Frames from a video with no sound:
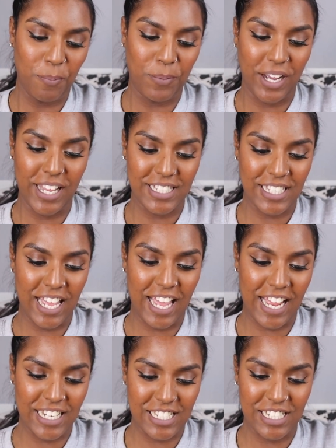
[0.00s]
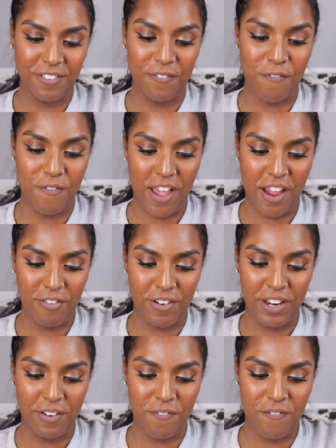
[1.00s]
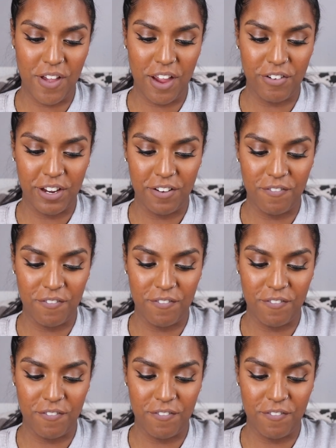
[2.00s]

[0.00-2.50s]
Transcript: But it's actually very